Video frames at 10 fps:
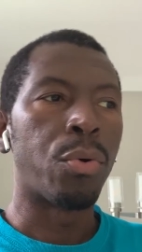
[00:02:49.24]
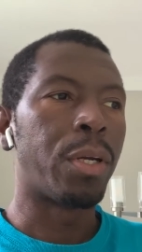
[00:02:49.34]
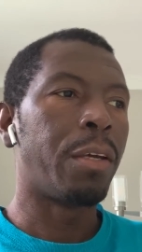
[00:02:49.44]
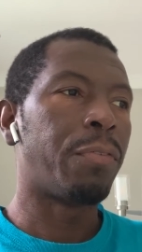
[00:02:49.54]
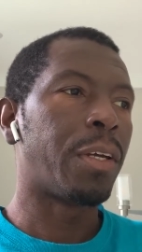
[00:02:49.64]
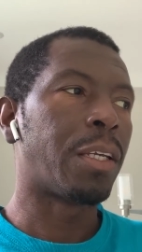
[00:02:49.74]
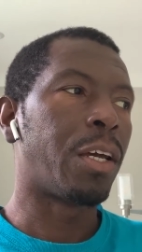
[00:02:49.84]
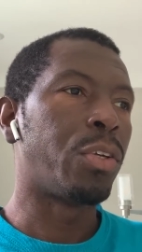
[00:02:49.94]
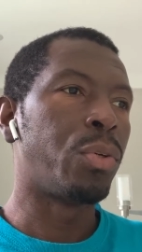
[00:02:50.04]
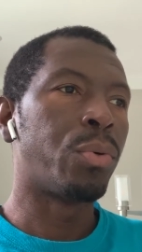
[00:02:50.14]
or anything
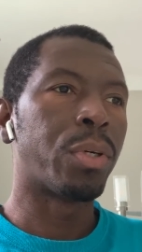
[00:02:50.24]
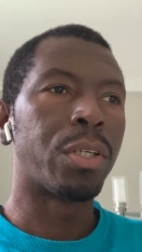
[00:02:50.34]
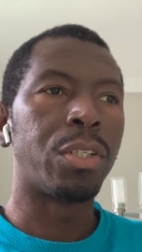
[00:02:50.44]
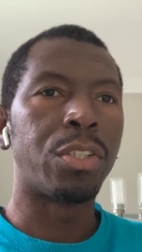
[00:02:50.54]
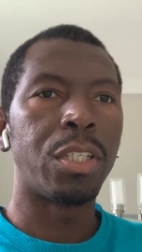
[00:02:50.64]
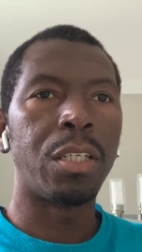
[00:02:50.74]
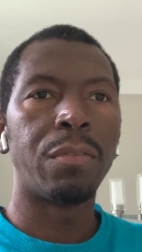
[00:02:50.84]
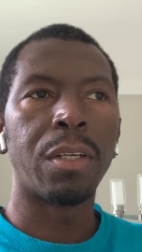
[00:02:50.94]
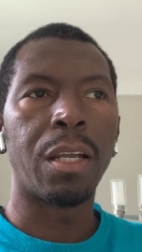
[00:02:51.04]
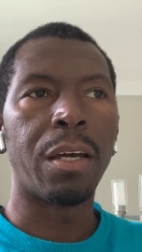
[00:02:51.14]
that you want to
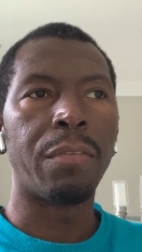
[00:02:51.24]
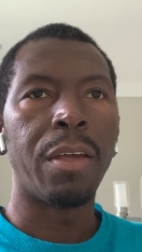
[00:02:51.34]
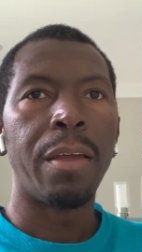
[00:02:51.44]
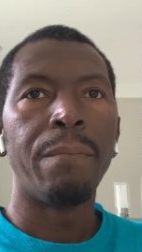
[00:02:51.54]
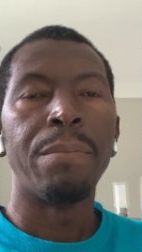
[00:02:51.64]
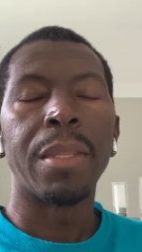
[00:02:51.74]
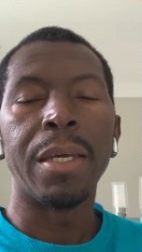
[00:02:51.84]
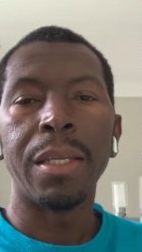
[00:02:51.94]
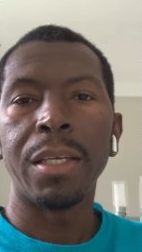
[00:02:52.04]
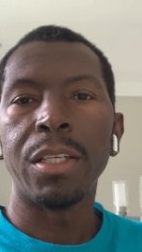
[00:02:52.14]
achieve in life.
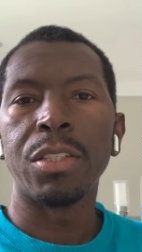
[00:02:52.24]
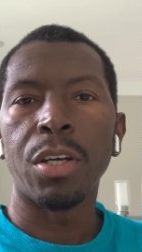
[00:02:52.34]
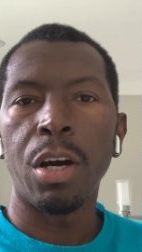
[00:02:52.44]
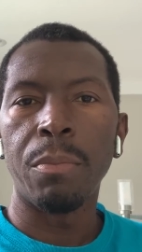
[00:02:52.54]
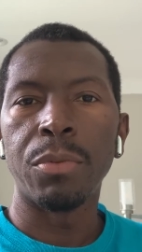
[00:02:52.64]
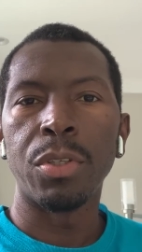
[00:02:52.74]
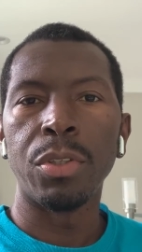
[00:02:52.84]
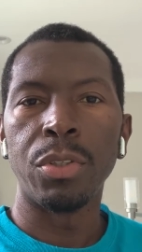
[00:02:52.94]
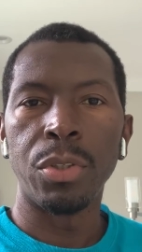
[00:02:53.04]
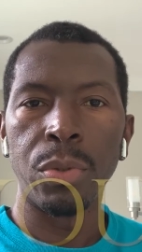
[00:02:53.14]
It is up to
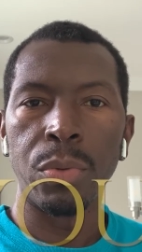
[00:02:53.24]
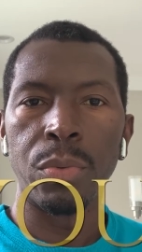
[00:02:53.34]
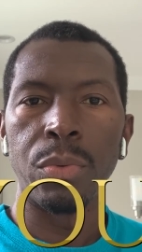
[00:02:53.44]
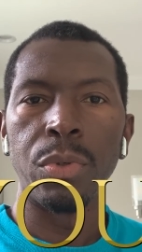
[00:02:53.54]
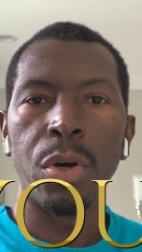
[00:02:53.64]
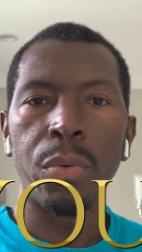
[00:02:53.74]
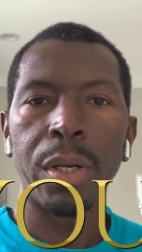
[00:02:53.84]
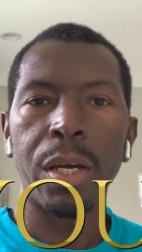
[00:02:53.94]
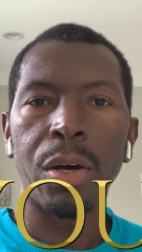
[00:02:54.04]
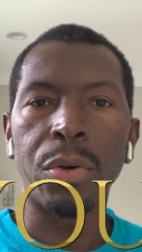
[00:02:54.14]
you. No
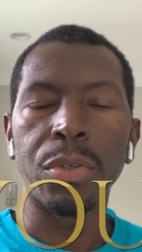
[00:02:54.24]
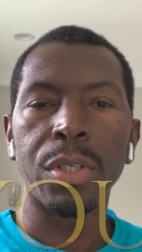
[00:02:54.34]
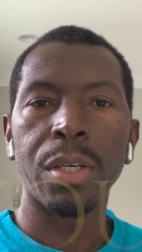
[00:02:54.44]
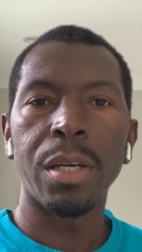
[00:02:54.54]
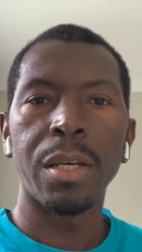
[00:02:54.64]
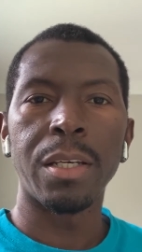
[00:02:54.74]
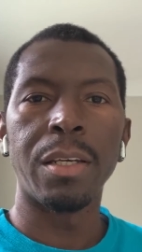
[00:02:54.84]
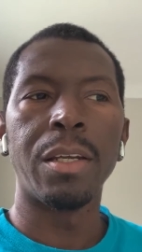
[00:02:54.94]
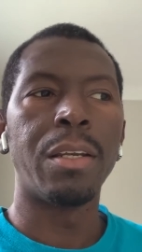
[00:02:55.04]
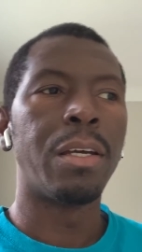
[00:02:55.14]
one else
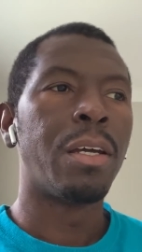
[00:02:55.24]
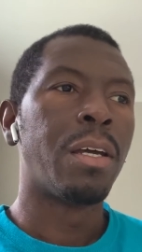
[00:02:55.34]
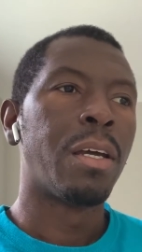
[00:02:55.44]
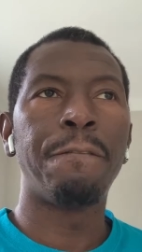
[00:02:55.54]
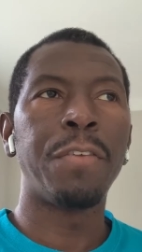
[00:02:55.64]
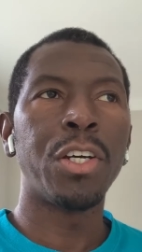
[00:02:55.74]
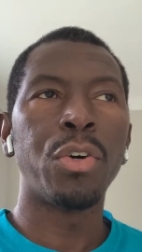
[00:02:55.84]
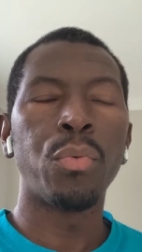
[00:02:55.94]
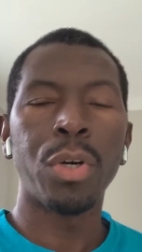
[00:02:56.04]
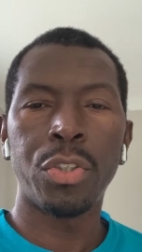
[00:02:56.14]
can
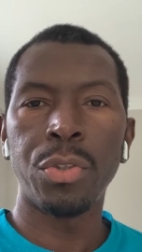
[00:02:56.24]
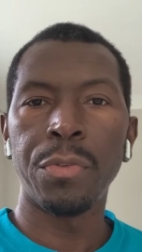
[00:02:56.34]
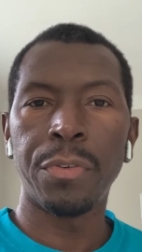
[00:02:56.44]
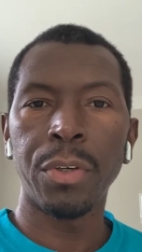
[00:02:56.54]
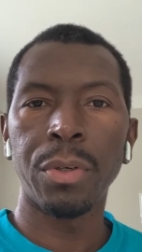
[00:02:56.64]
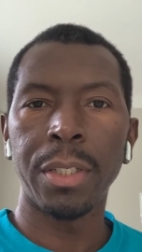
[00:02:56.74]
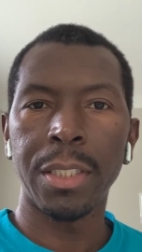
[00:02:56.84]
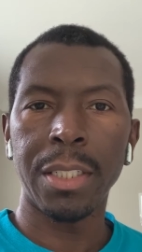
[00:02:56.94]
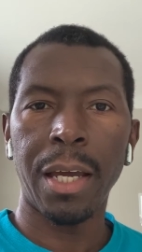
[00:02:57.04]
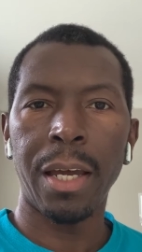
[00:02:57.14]
feel what you feel
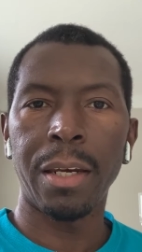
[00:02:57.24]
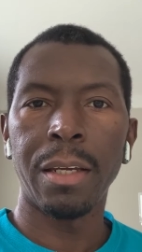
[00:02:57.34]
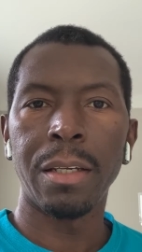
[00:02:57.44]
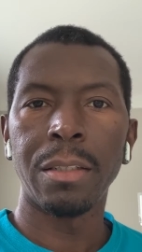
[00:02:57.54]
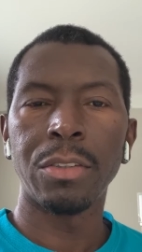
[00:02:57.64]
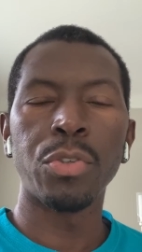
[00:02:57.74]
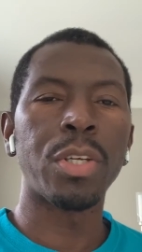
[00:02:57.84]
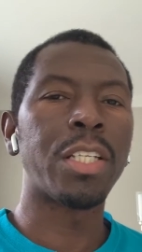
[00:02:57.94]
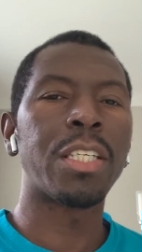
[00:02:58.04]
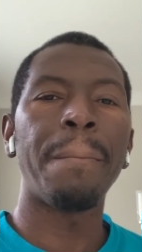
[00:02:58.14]
inside.
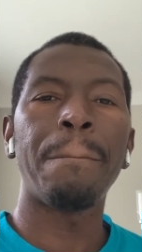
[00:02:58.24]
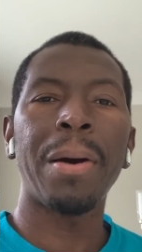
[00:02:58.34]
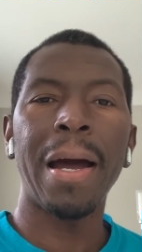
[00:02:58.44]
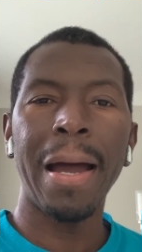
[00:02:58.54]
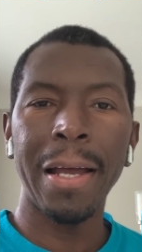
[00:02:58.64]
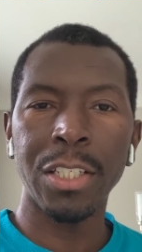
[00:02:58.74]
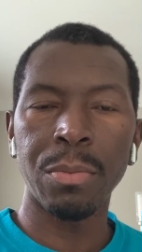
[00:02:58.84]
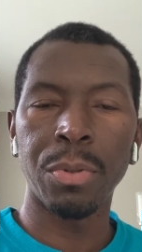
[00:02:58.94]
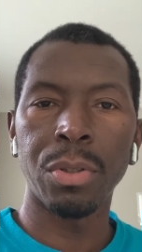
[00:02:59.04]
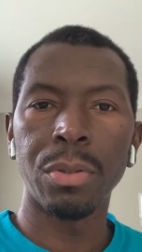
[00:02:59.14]
It's
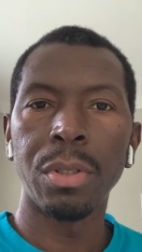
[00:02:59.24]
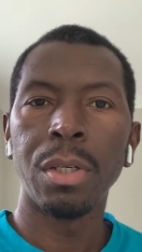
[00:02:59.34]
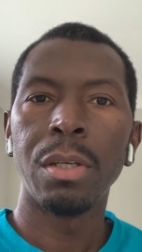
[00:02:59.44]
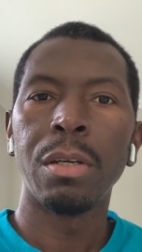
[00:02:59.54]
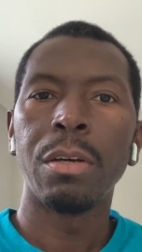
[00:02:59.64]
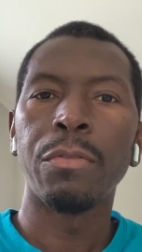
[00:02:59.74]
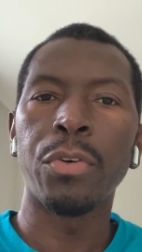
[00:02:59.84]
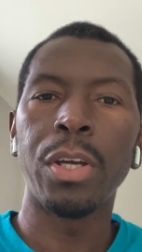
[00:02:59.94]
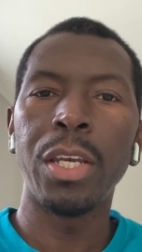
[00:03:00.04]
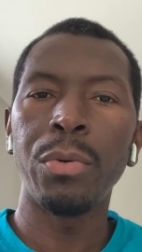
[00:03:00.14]
impossible
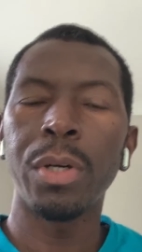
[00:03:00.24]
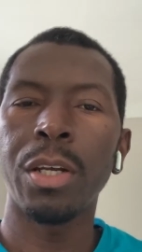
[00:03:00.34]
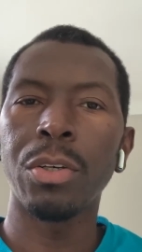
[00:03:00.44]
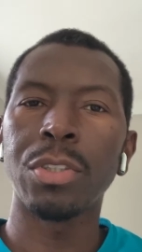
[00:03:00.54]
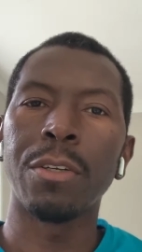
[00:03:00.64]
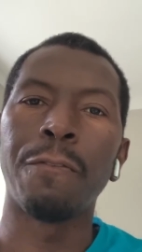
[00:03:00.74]
for anyone else